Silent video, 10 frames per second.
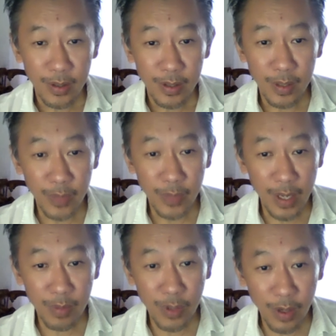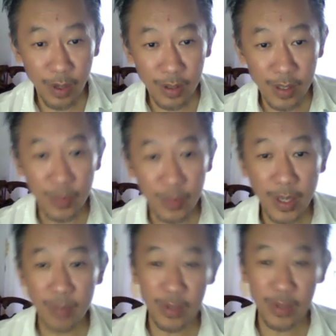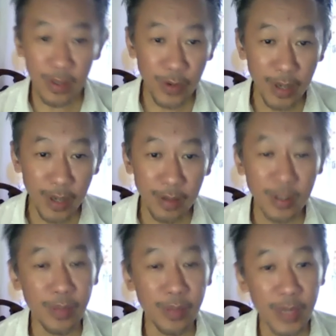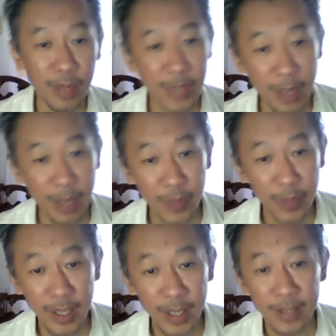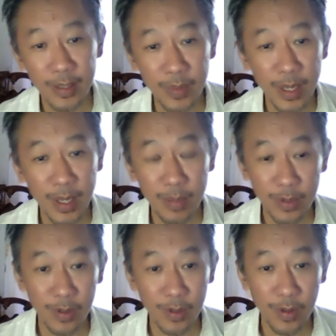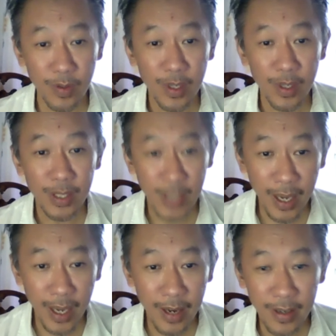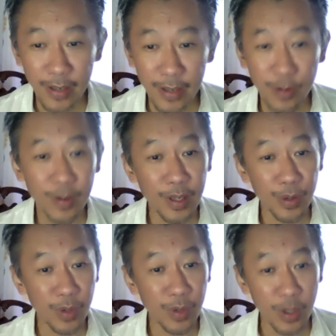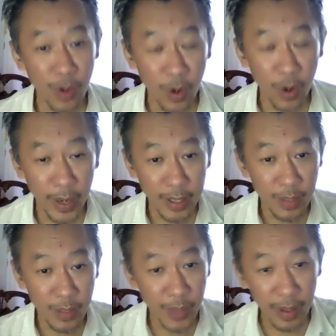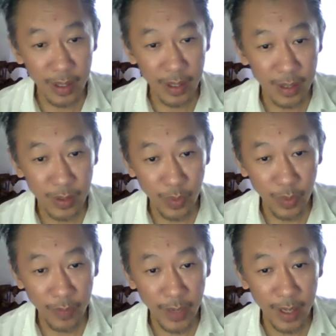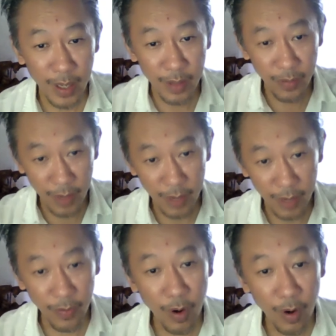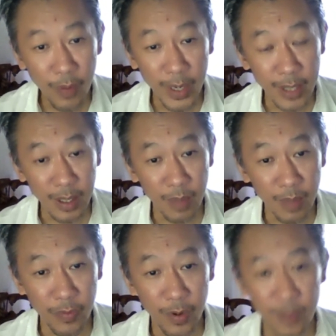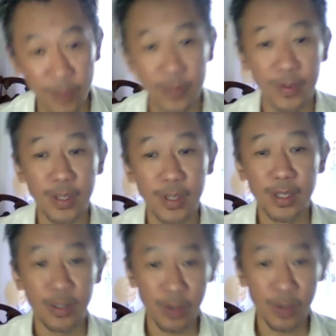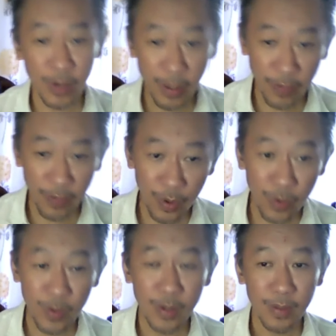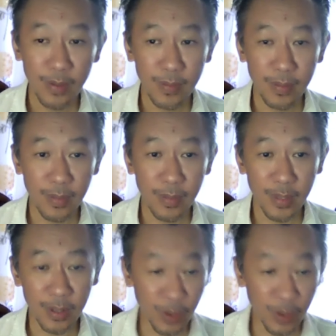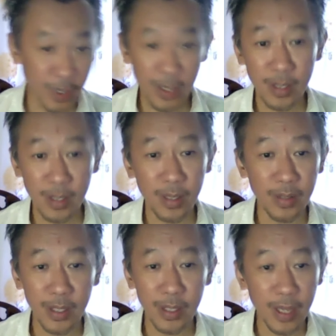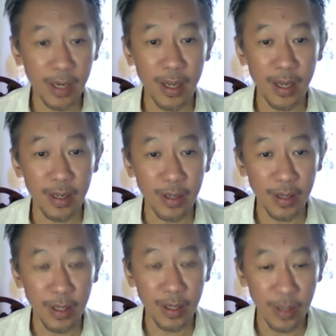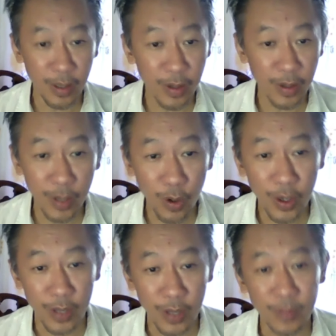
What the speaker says: sometimes shocked, sometimes thrilled, sometimes happy, sometimes scared. Your experience with that form that has come forth. So if you just like that, the Lord,